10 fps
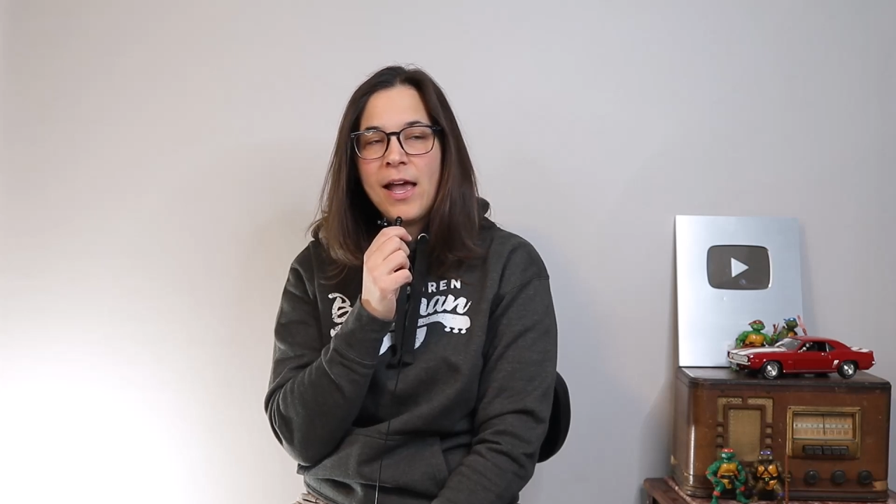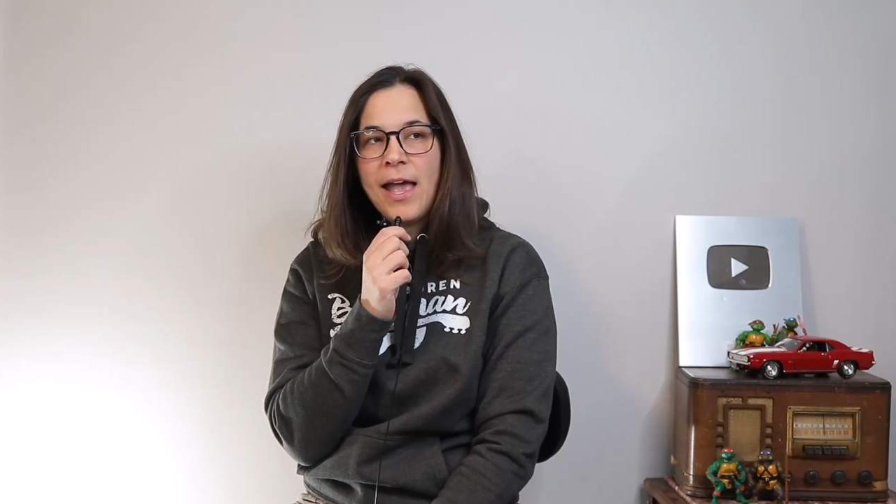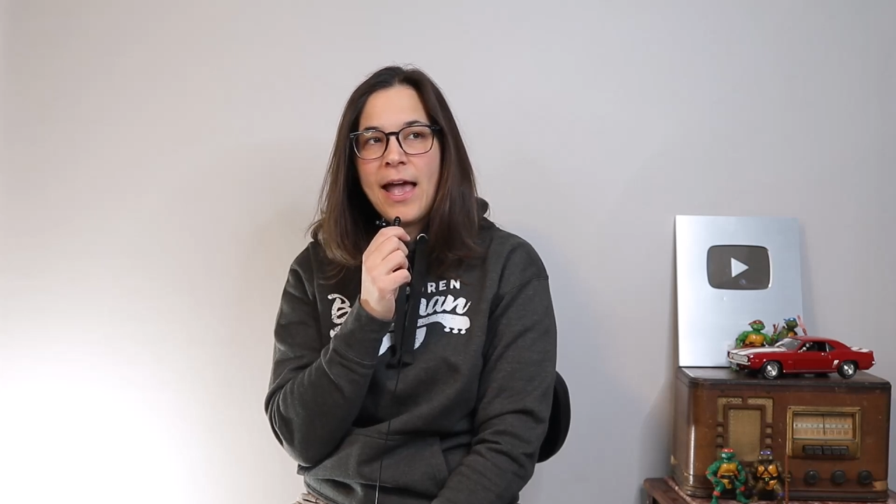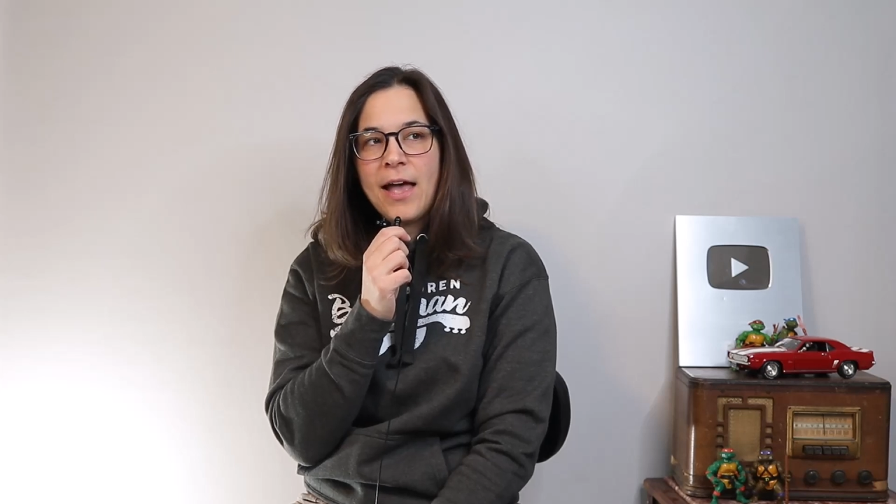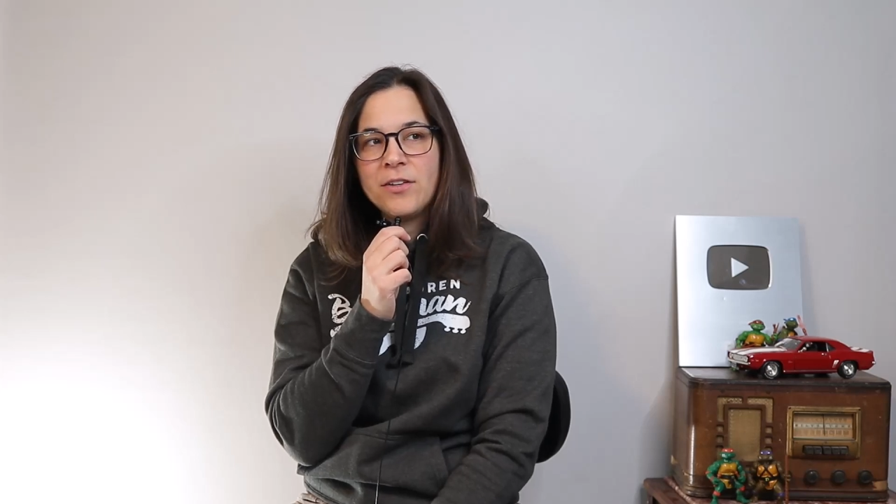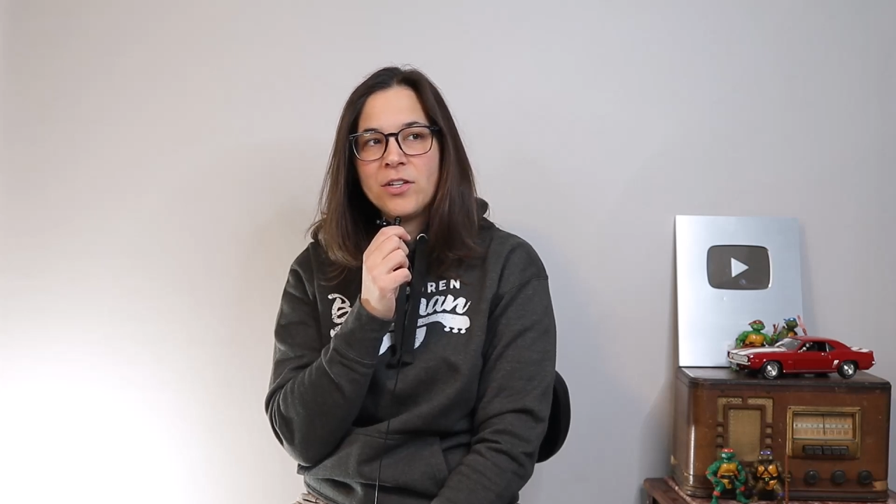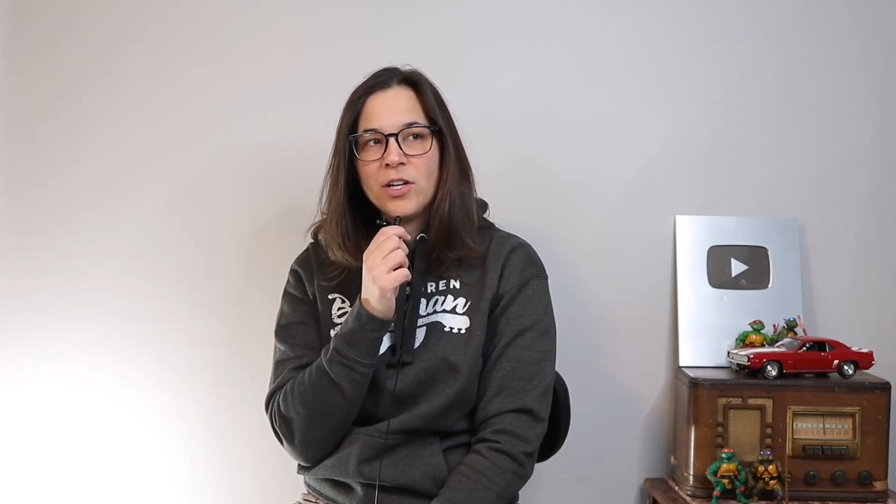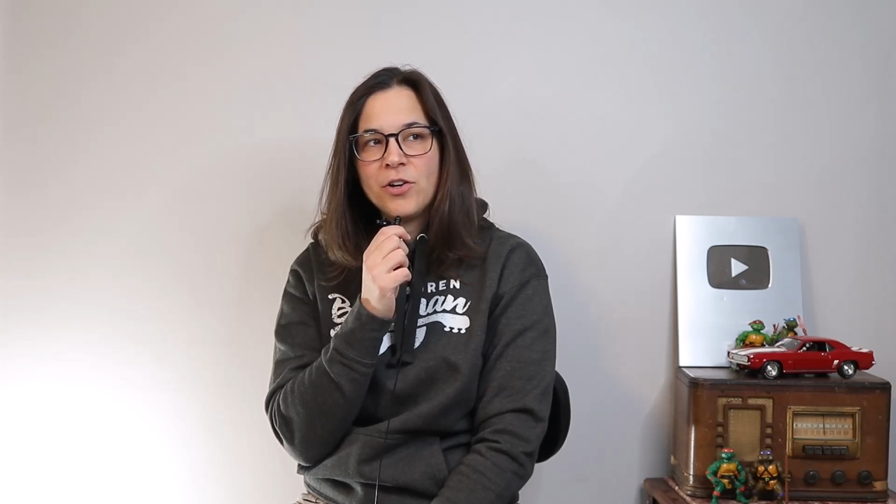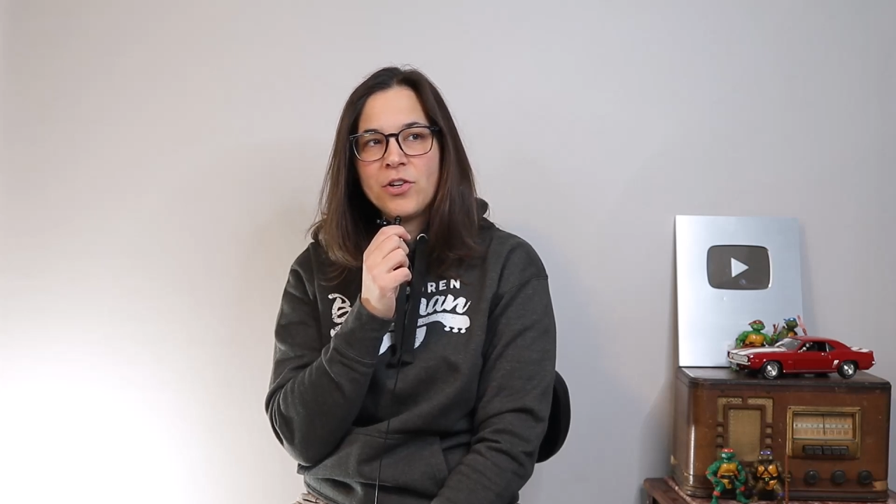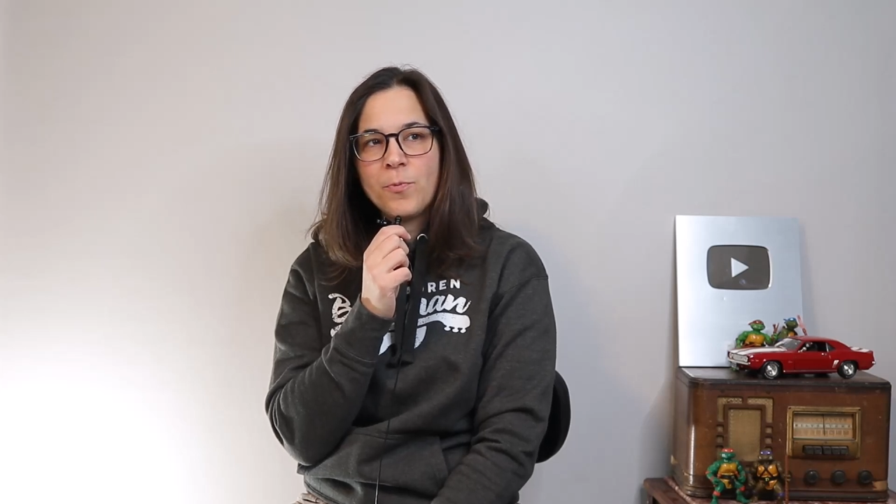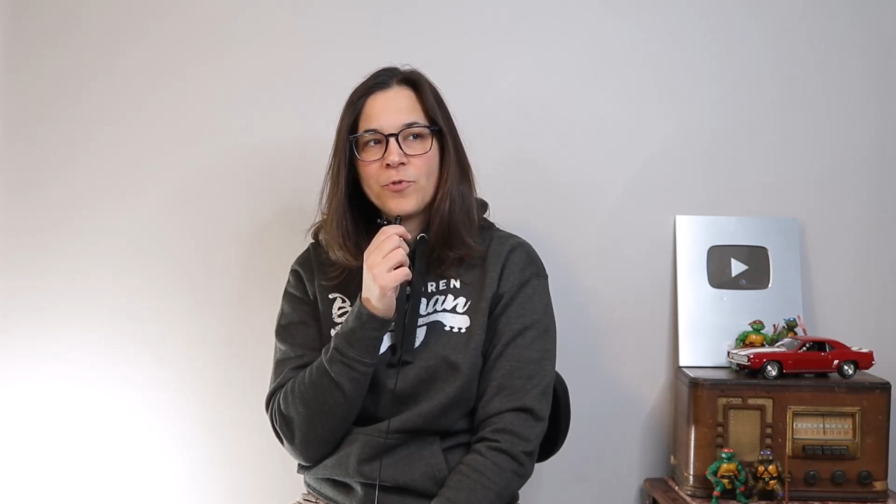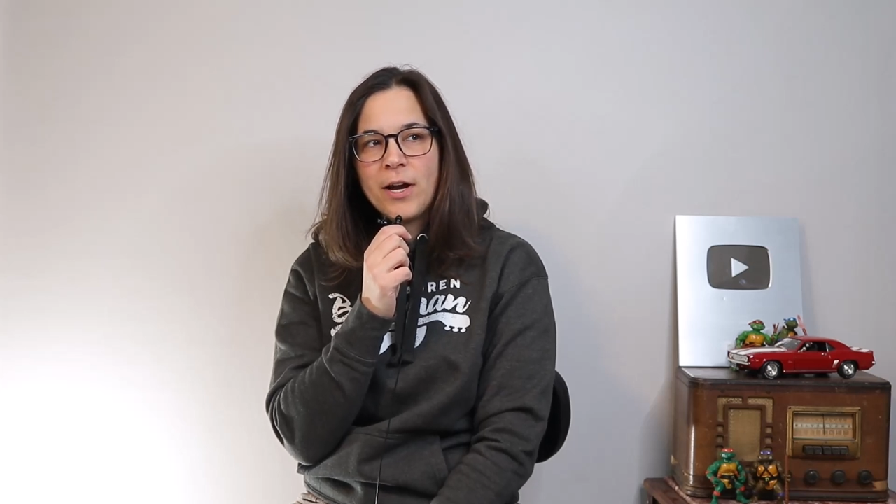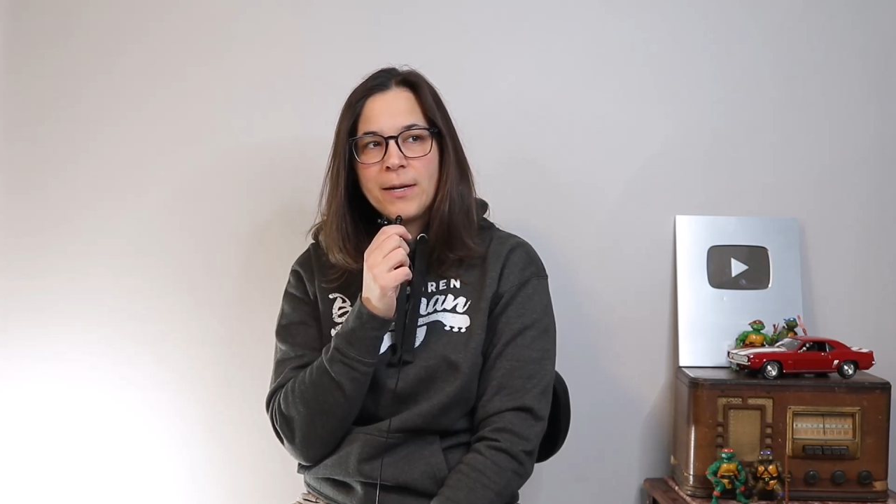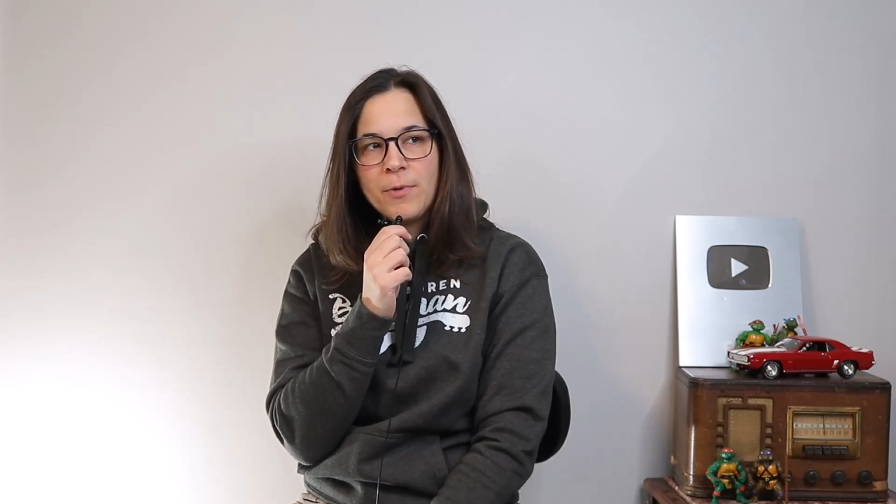And you're trying